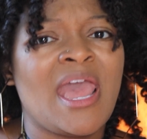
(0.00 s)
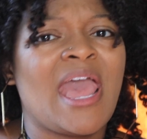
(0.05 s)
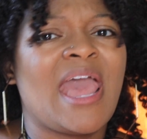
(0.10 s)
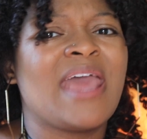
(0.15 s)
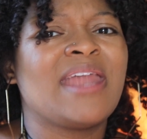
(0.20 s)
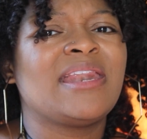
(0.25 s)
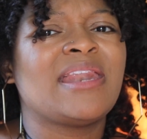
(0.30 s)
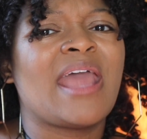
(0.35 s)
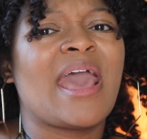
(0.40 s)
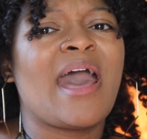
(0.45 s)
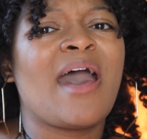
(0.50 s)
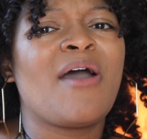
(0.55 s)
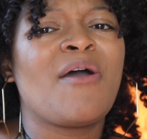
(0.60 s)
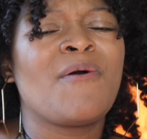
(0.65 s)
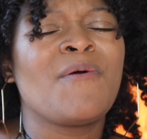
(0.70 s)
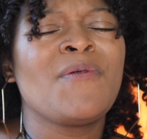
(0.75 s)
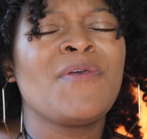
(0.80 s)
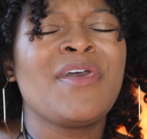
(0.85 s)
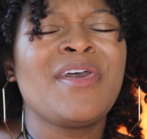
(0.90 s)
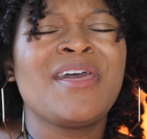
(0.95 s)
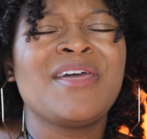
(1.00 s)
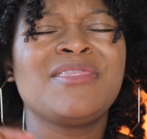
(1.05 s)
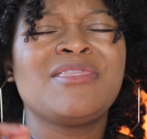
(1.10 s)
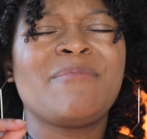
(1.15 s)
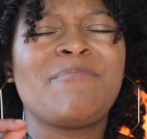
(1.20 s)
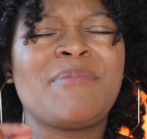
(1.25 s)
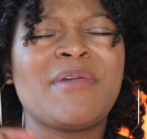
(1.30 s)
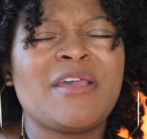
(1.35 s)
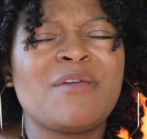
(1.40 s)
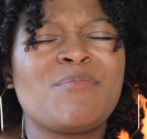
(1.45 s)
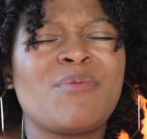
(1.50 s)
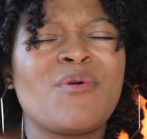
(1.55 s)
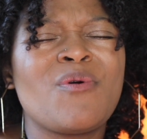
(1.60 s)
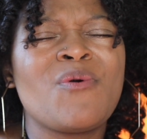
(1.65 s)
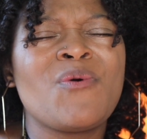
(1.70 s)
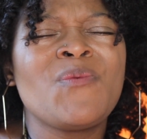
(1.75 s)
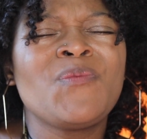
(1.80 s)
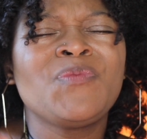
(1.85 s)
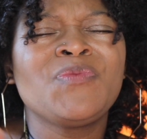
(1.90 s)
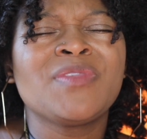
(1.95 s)
And now the
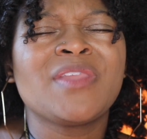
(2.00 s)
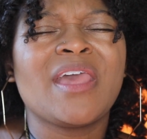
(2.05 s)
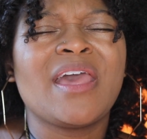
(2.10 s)
people